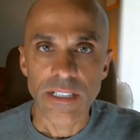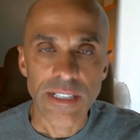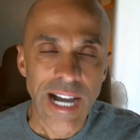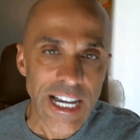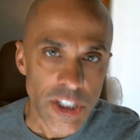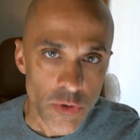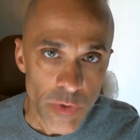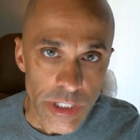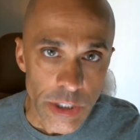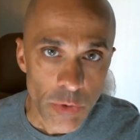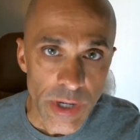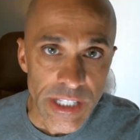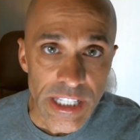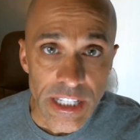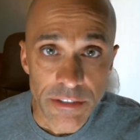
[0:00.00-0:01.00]
Guys, really
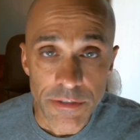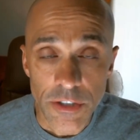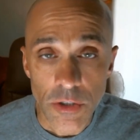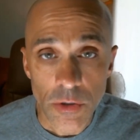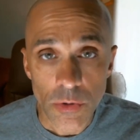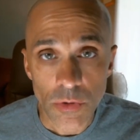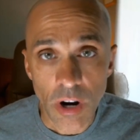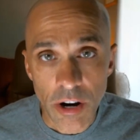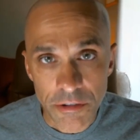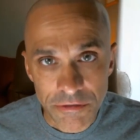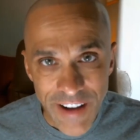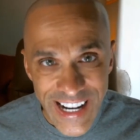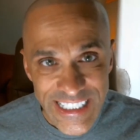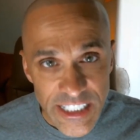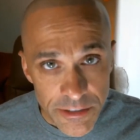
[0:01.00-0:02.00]
quick, if you are
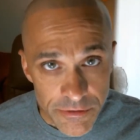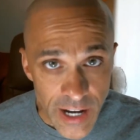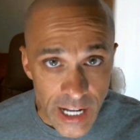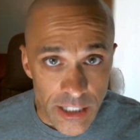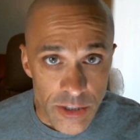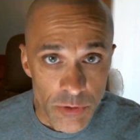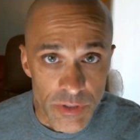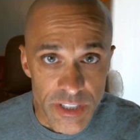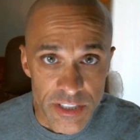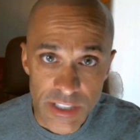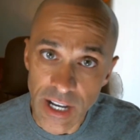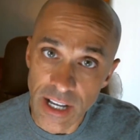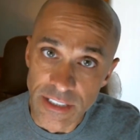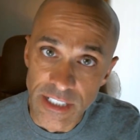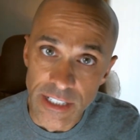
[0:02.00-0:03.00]
finding value in this
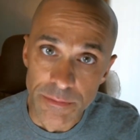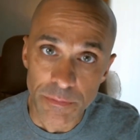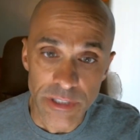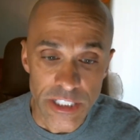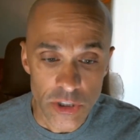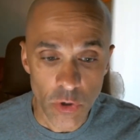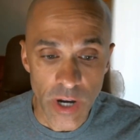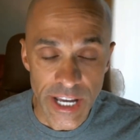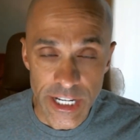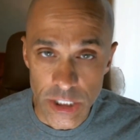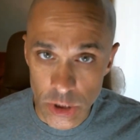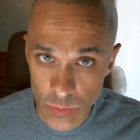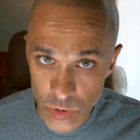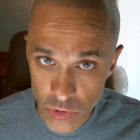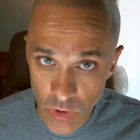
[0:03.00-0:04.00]
content, please go ahead
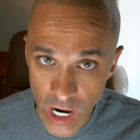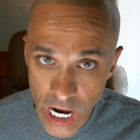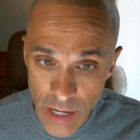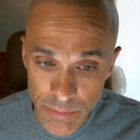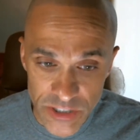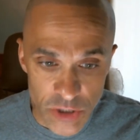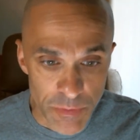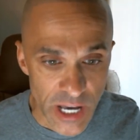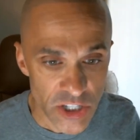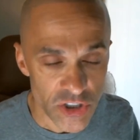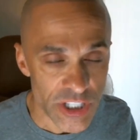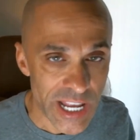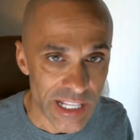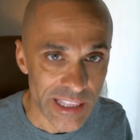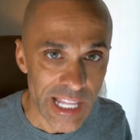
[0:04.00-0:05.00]
and subscribe,
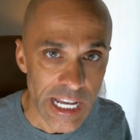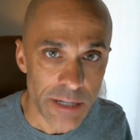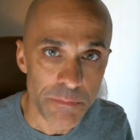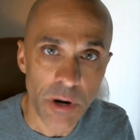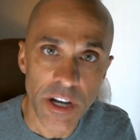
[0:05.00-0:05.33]
smash that like